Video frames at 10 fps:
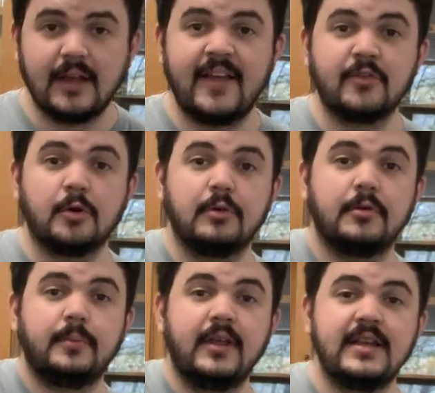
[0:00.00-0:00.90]
And that's where we
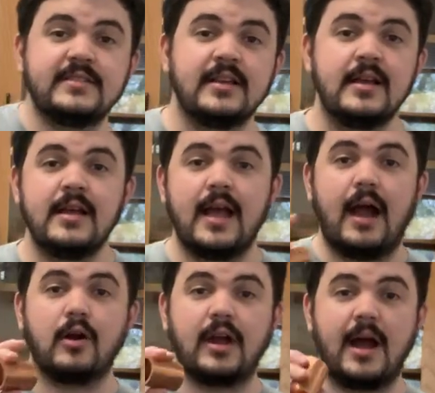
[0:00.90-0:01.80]
replace
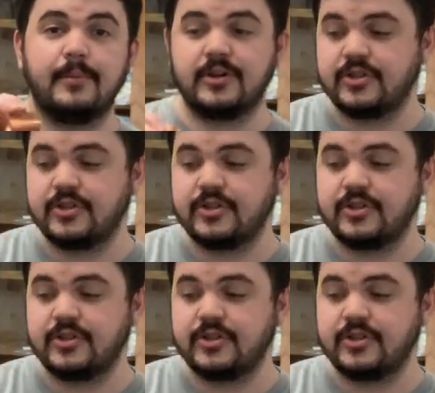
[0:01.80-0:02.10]
our copper